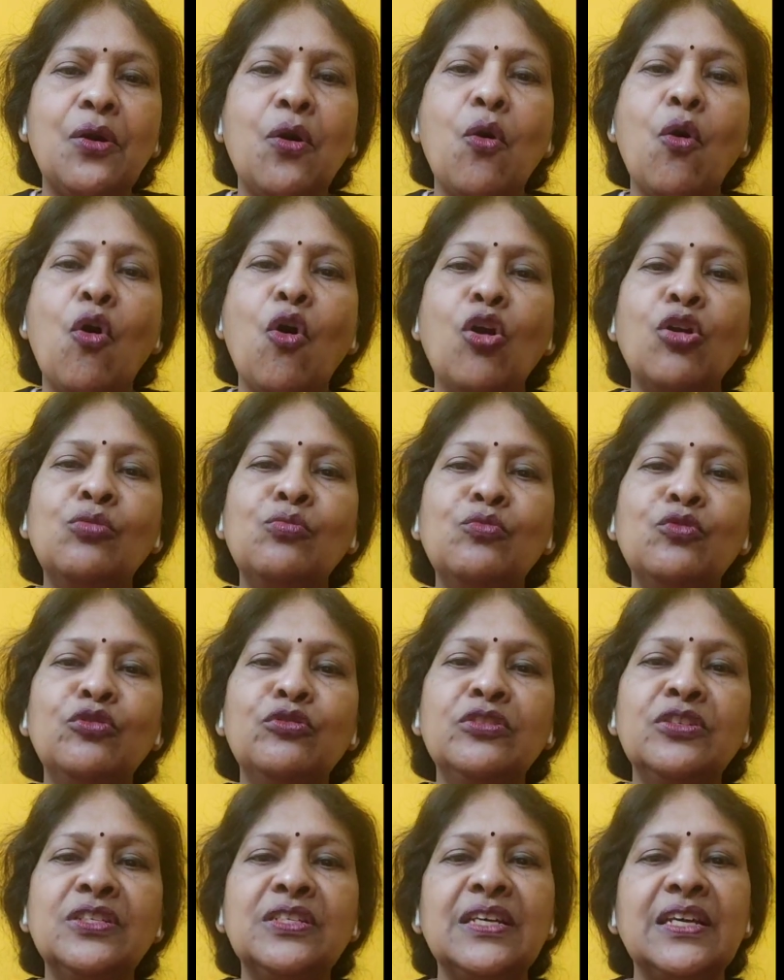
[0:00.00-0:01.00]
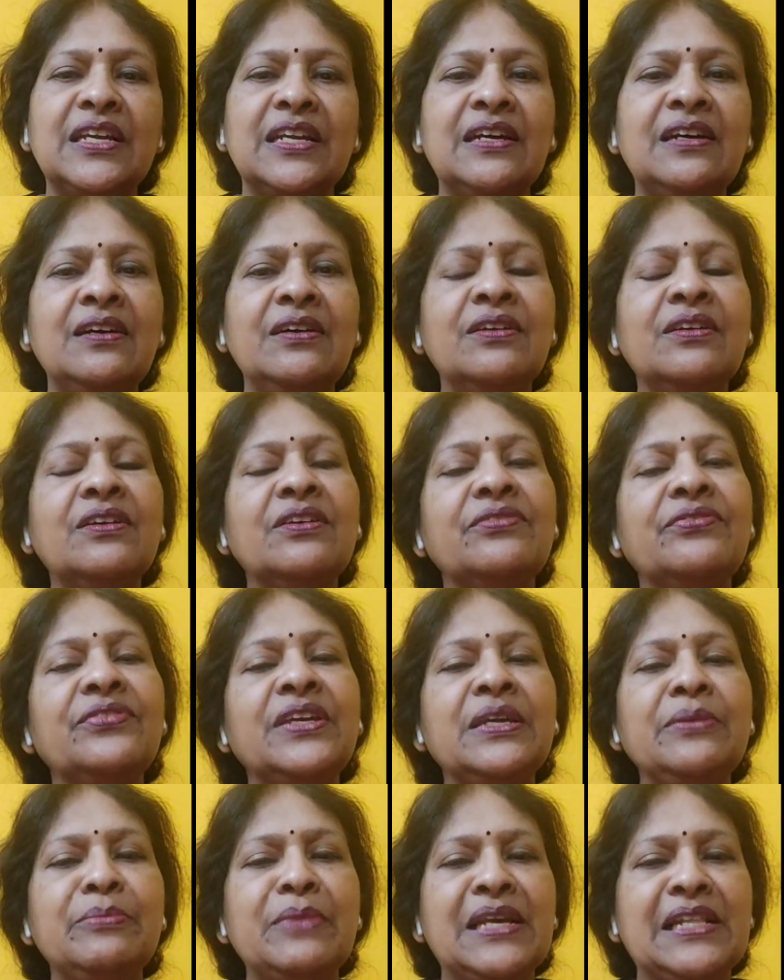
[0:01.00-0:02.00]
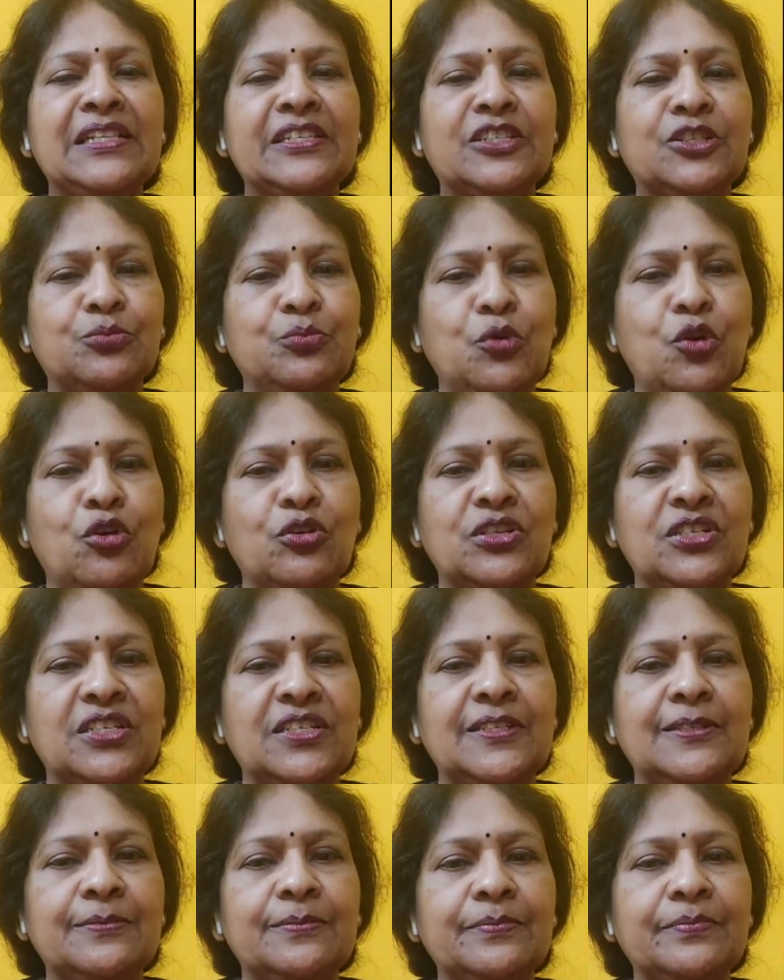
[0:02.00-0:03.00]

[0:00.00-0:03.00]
hormones in a female's body.